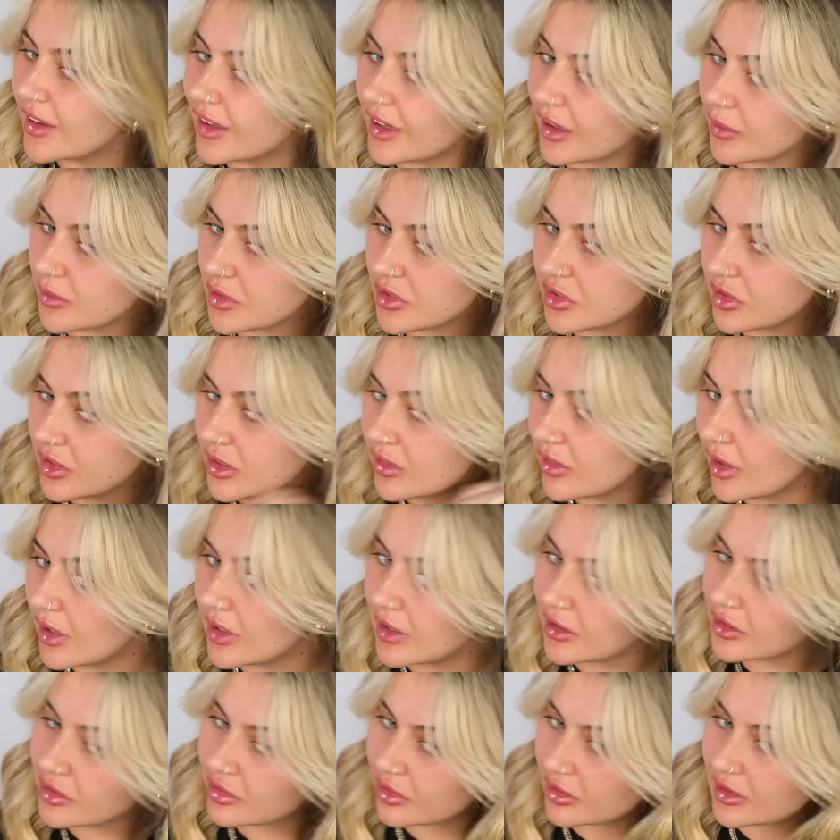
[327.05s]
And I'm just gonna run
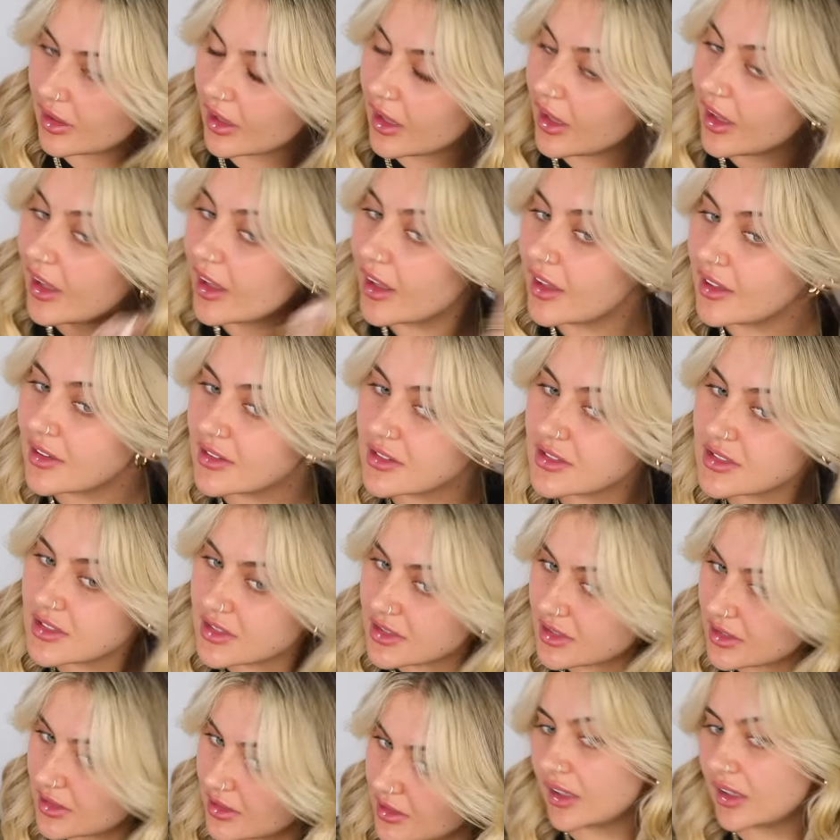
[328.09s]
it through the ends.